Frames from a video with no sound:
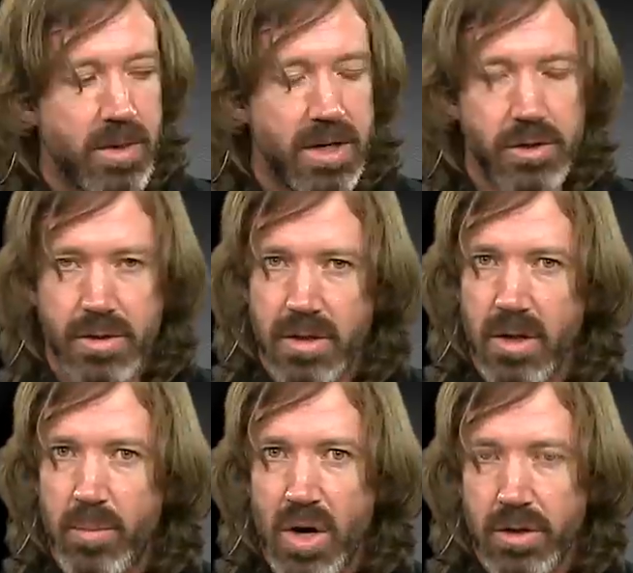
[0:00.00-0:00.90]
but it's just a
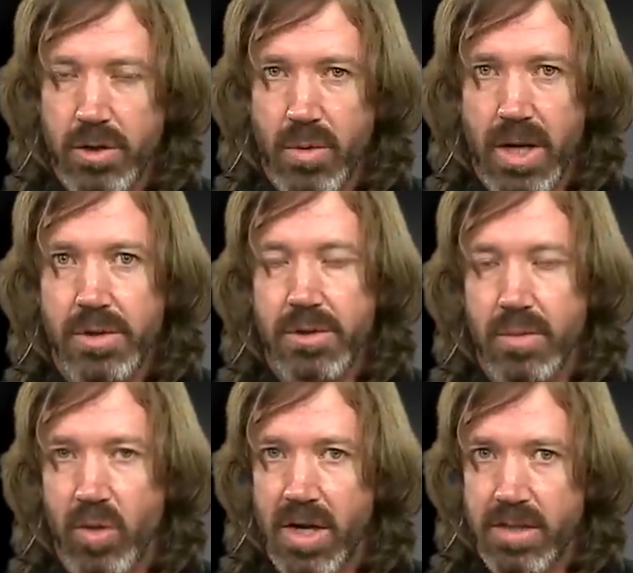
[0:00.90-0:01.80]
little punctuation
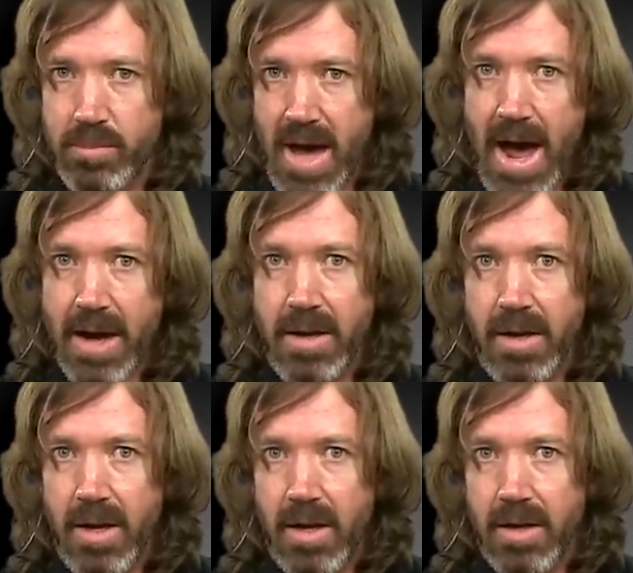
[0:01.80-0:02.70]
to bring us back
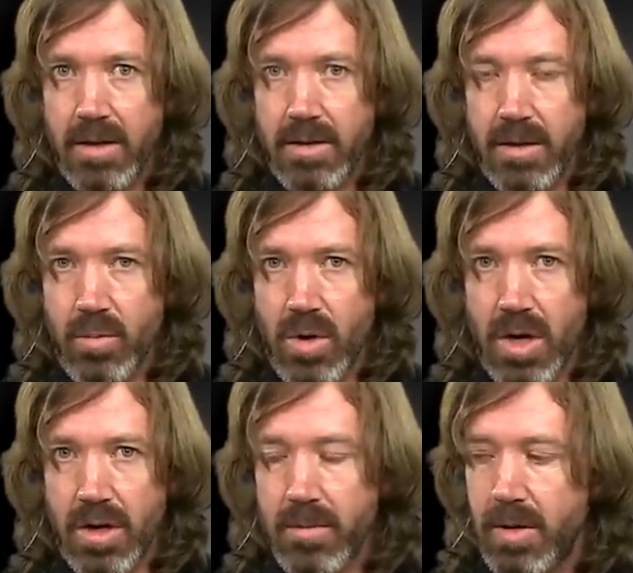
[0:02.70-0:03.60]
to the
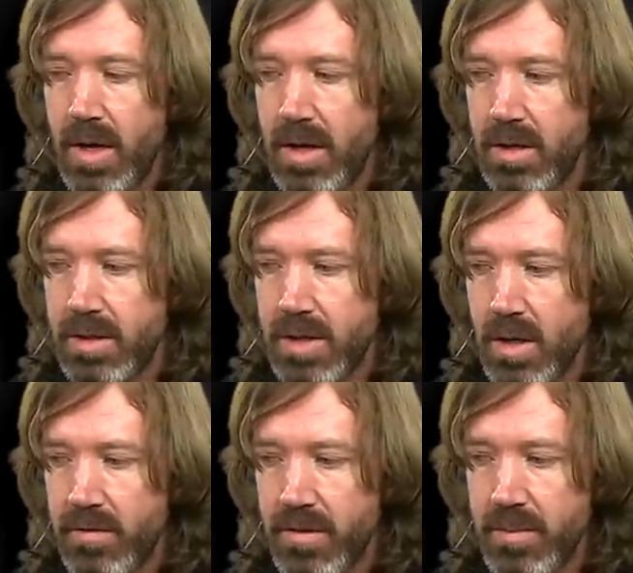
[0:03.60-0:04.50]
one.
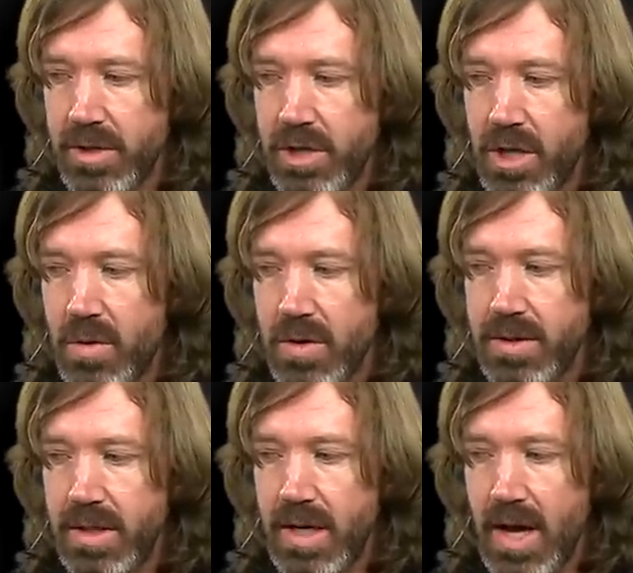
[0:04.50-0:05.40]
So from the G
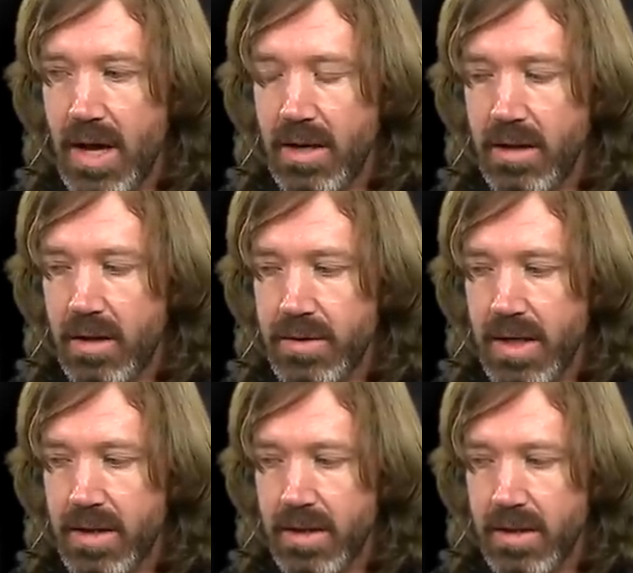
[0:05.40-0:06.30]
chord to the end, it goes
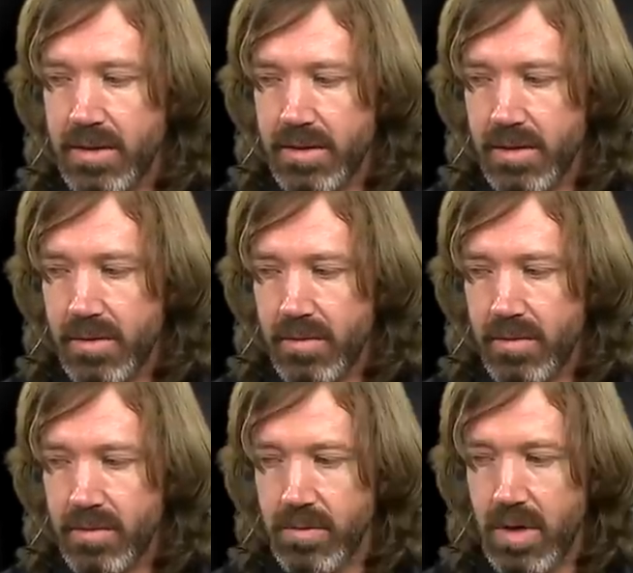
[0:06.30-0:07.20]
like this.
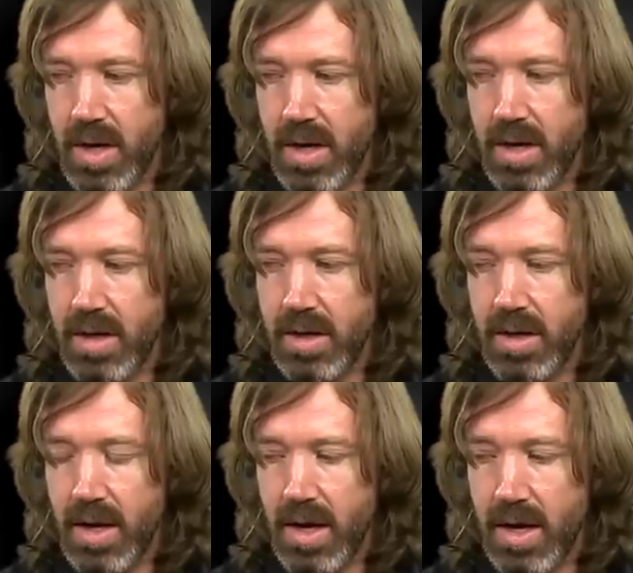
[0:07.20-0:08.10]

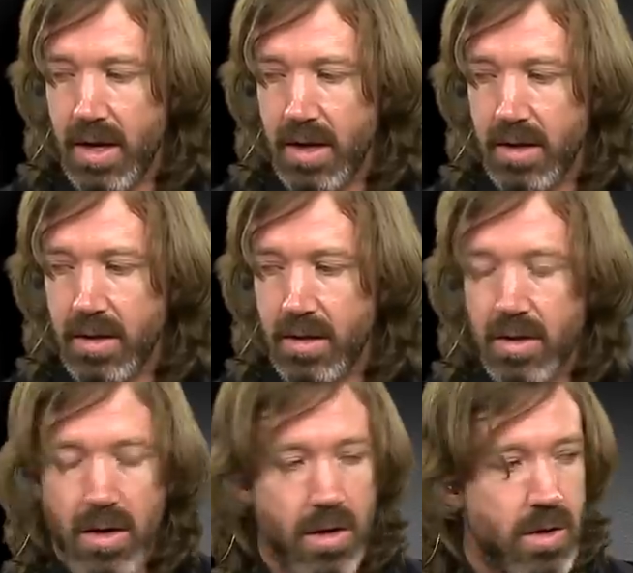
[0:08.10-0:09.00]
Ready and
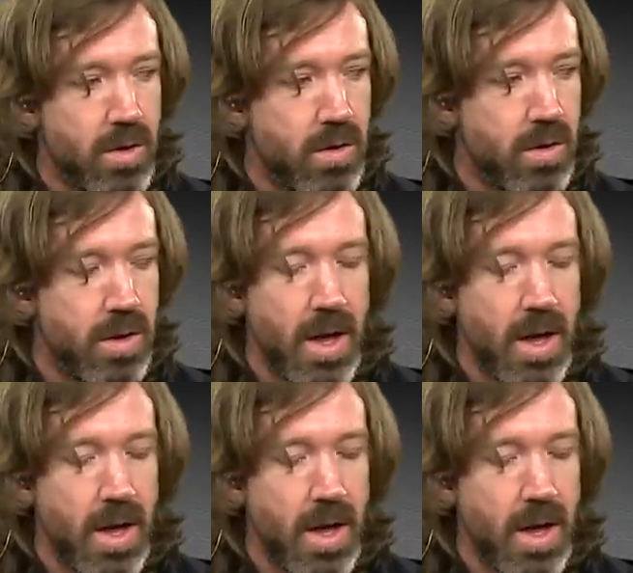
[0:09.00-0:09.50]
go